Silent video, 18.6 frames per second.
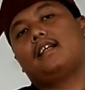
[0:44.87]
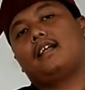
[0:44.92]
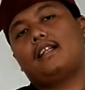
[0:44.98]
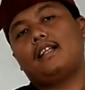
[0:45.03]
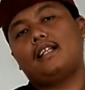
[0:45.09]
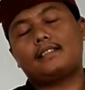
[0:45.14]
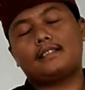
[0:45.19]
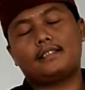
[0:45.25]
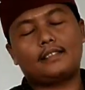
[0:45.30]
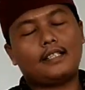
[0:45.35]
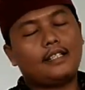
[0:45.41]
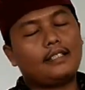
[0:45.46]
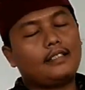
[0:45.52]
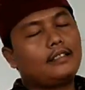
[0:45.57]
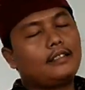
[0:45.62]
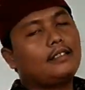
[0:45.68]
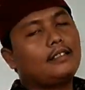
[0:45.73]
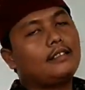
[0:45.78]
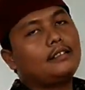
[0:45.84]
Let's
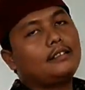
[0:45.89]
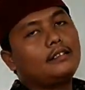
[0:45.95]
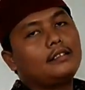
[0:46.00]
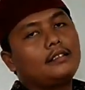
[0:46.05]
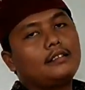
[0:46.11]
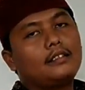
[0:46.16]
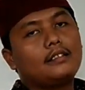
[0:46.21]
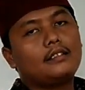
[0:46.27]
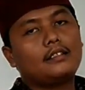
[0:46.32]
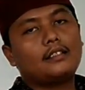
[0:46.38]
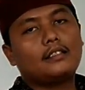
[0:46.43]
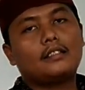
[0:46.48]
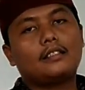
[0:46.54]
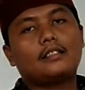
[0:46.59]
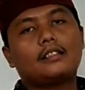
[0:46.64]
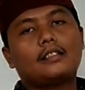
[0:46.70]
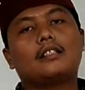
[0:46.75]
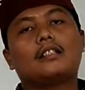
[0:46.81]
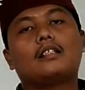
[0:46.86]
start the
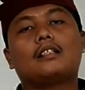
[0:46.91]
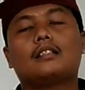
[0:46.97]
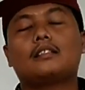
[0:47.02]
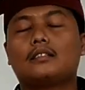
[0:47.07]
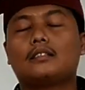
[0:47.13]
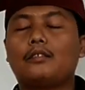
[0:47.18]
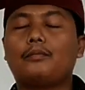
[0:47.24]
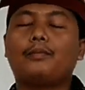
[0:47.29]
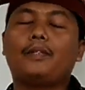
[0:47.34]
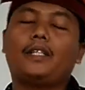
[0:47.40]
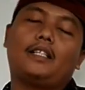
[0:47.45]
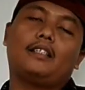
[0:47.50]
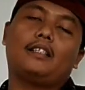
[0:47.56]
topic.